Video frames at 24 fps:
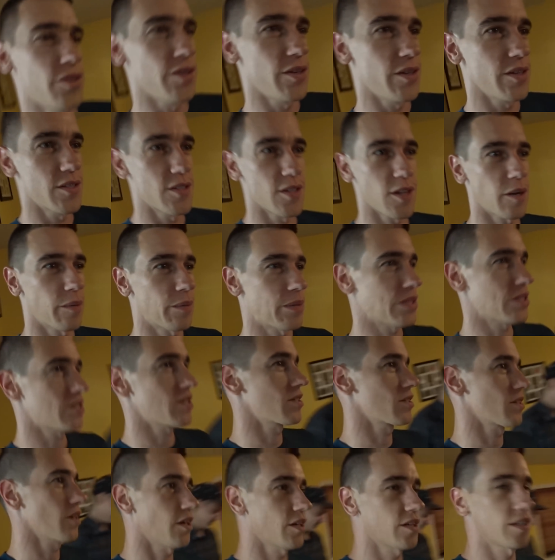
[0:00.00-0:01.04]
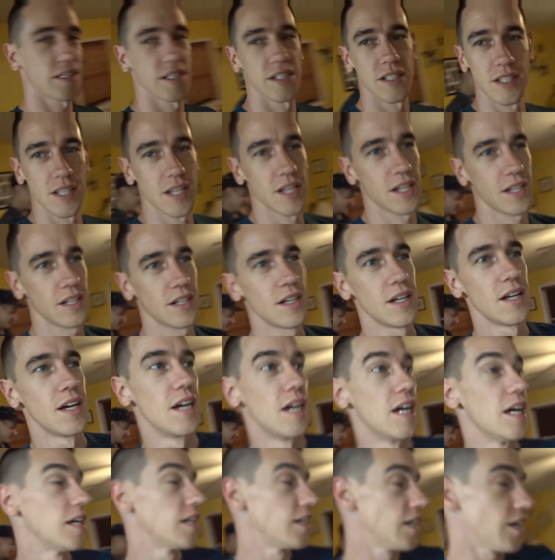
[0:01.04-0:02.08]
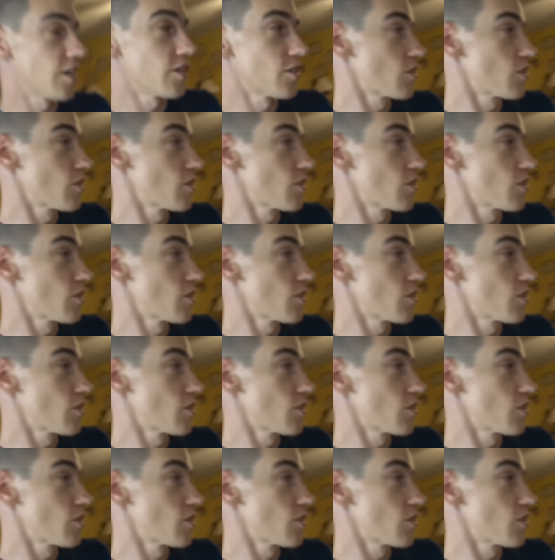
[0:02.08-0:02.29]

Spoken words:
Duty Zombies has gone to his head. Yeah,